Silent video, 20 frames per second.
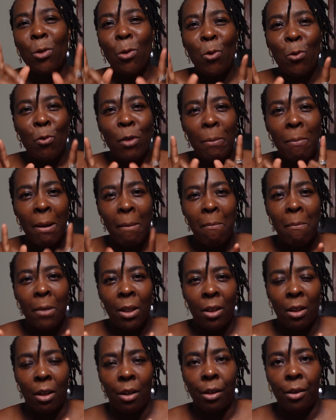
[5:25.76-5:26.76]
all
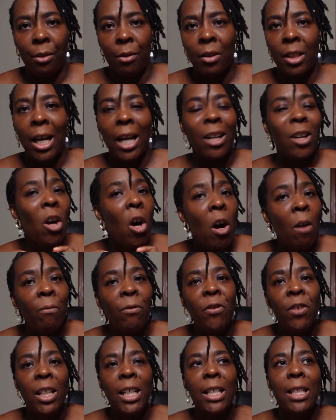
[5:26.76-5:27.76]
remember though that
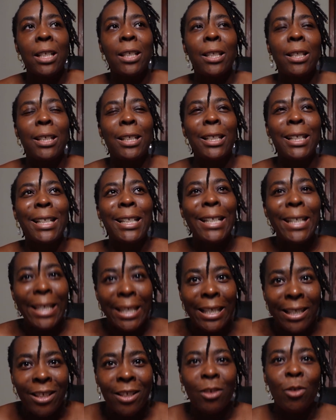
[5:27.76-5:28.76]
conflict
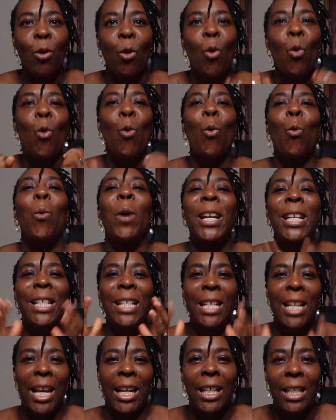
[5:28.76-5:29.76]
isn't always
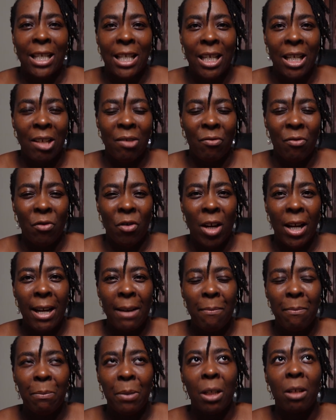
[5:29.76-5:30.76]
negative,
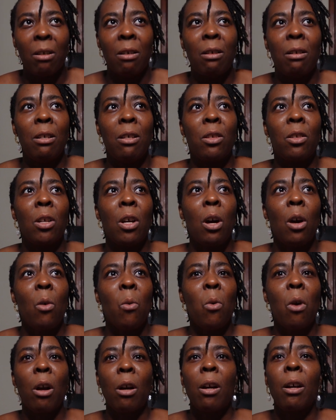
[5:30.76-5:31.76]
right? Because
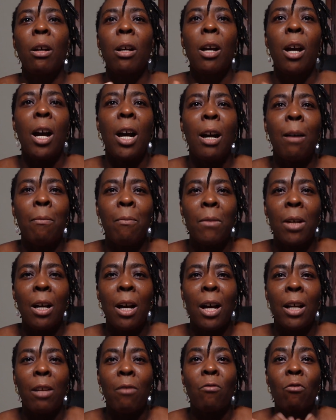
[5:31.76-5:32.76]
what can come
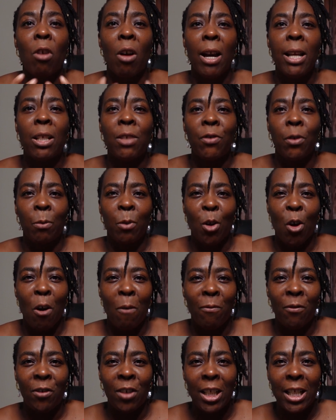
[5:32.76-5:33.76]
and arise from
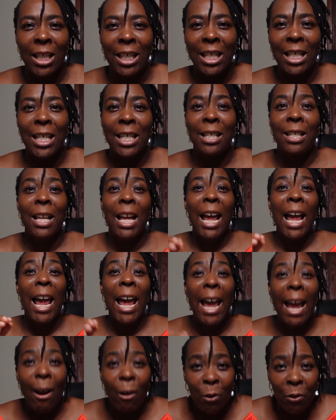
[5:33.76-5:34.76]
conflict is
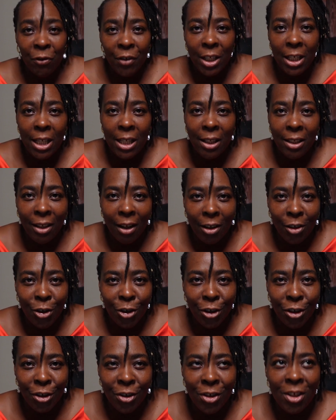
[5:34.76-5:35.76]
healthy
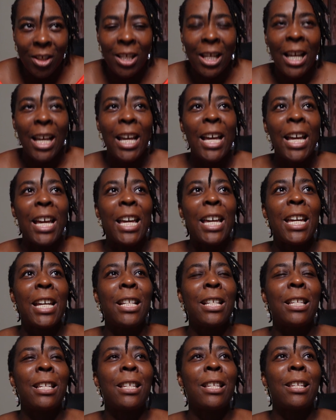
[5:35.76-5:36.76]
discussions,
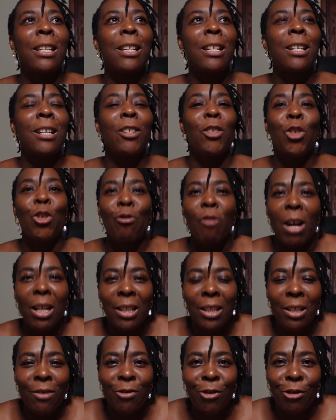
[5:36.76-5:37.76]
it's
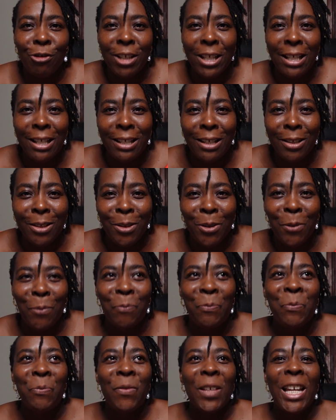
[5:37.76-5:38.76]
constructive
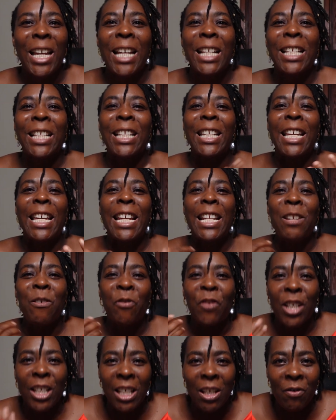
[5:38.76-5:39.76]
criticism, it's the
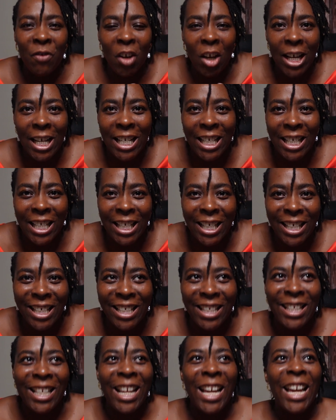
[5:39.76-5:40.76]
innovative
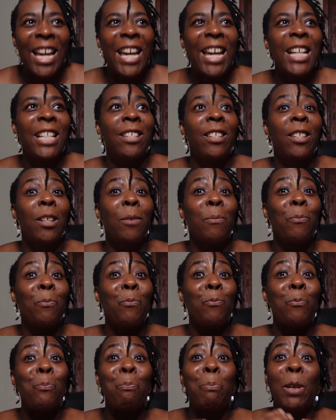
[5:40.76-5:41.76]
ideas, it's the
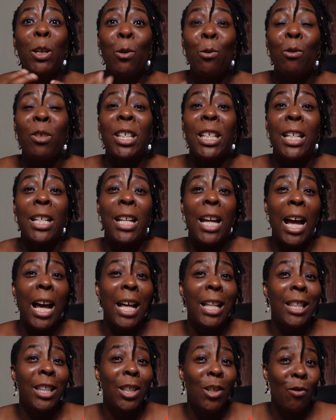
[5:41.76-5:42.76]
building
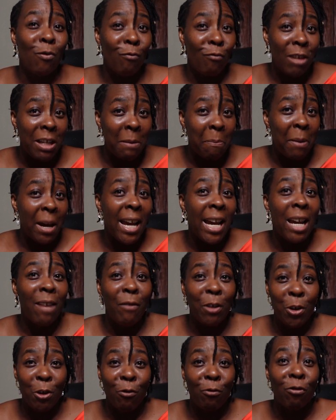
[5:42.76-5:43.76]
and the
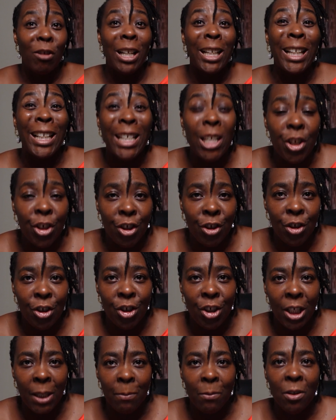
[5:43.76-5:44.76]
repairing of
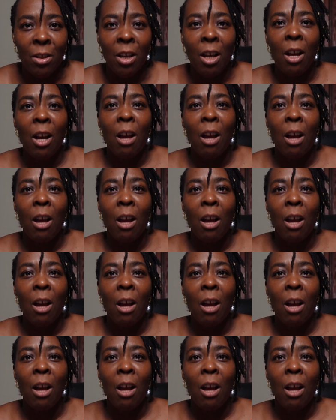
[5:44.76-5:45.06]
relationships.